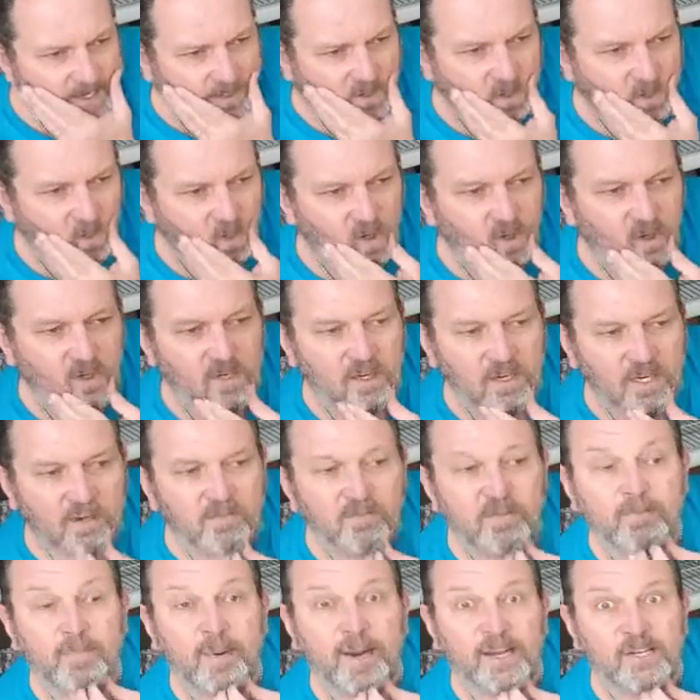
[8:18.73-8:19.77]
Or
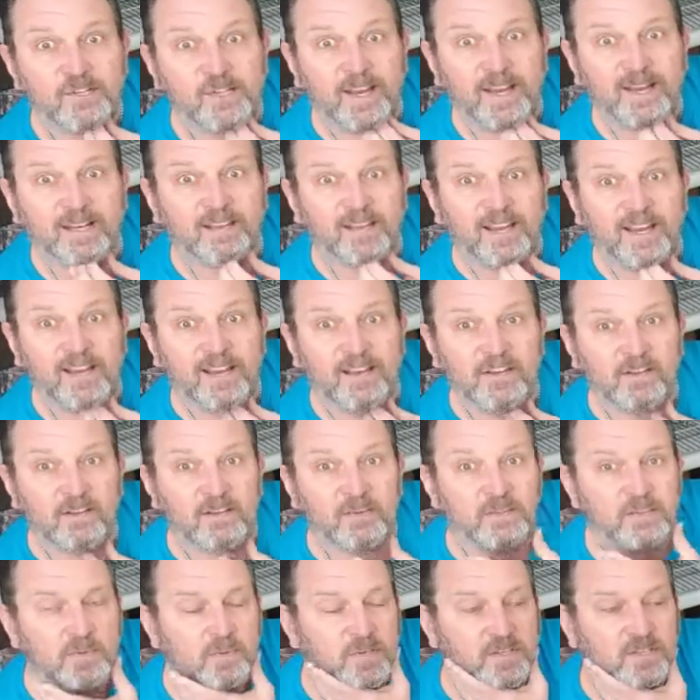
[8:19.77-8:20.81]
even my Jack
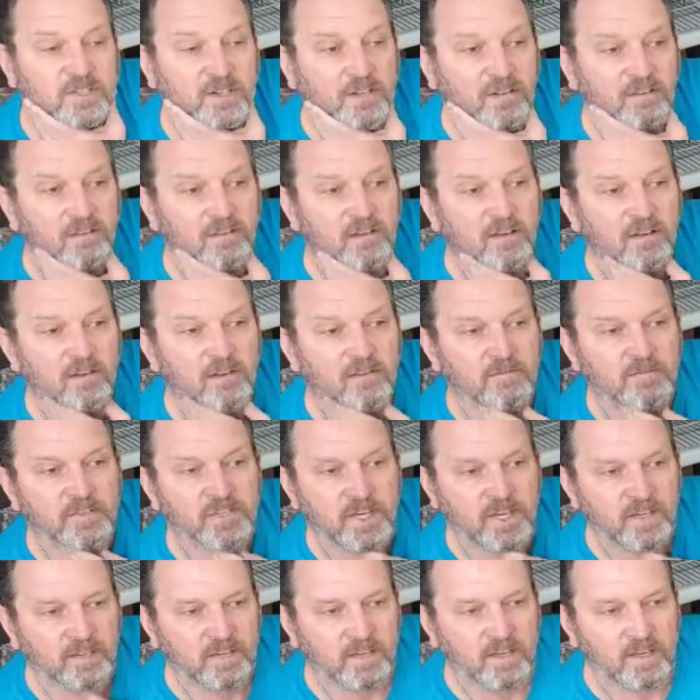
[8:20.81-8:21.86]
Daniels, which I love,
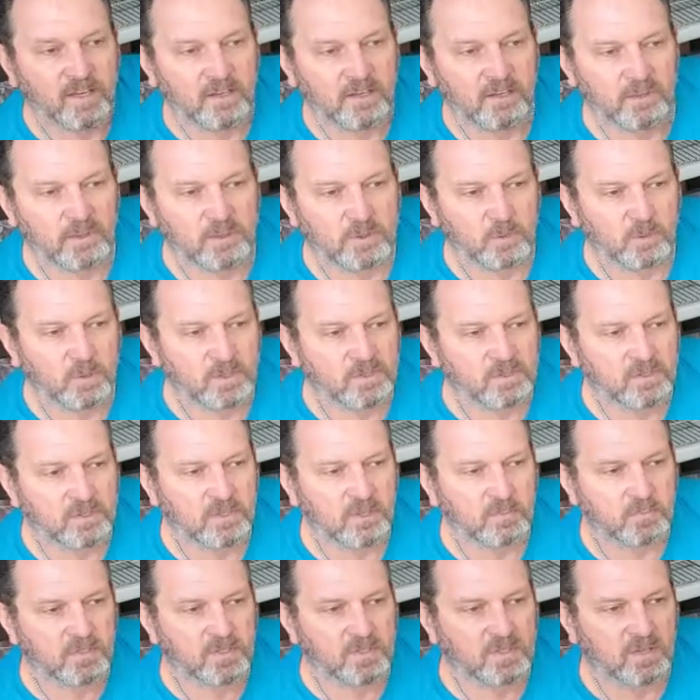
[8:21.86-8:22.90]
Jack Daniels wood
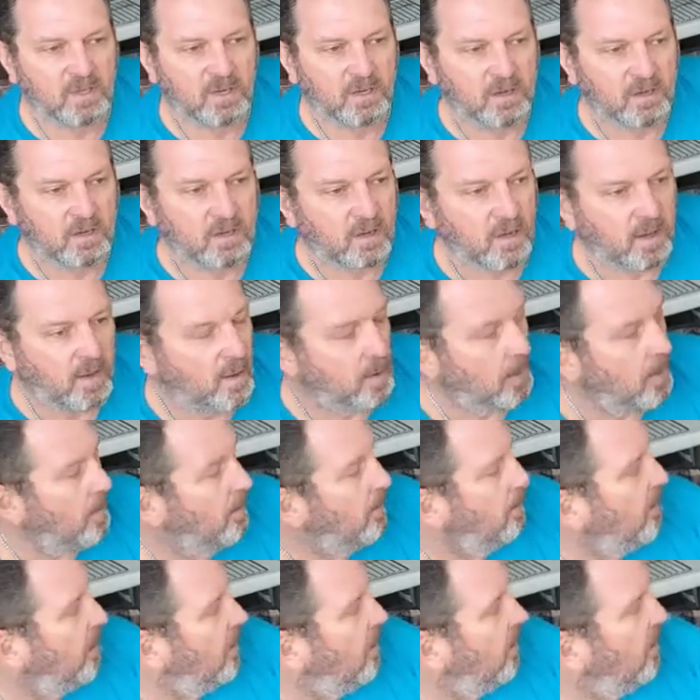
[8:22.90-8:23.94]
chips.
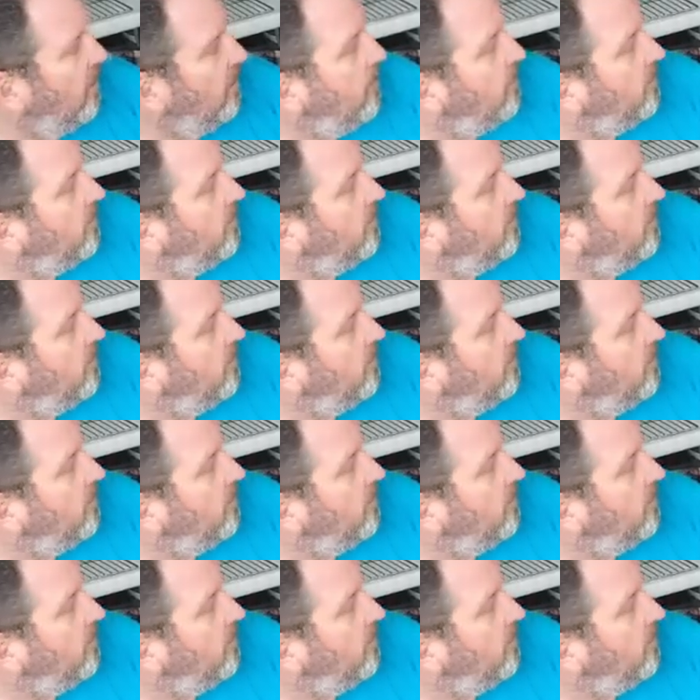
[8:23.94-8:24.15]
But,